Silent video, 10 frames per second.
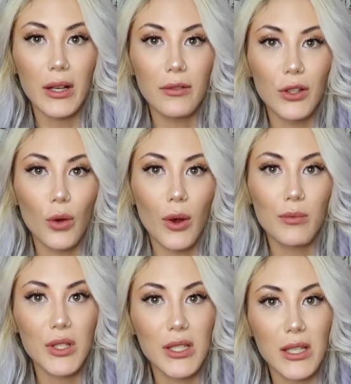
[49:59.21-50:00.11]
even though
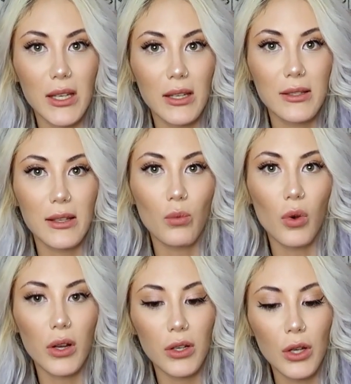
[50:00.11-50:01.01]
I'm seeing
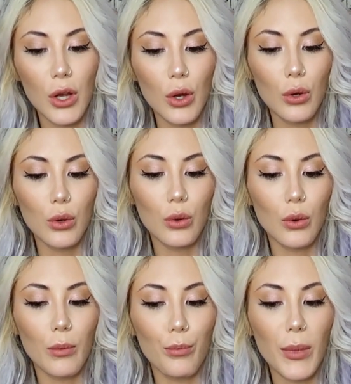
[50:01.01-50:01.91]
someone
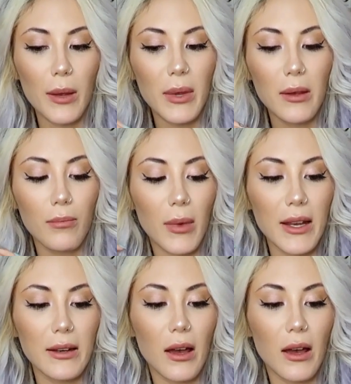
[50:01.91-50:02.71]
who maybe might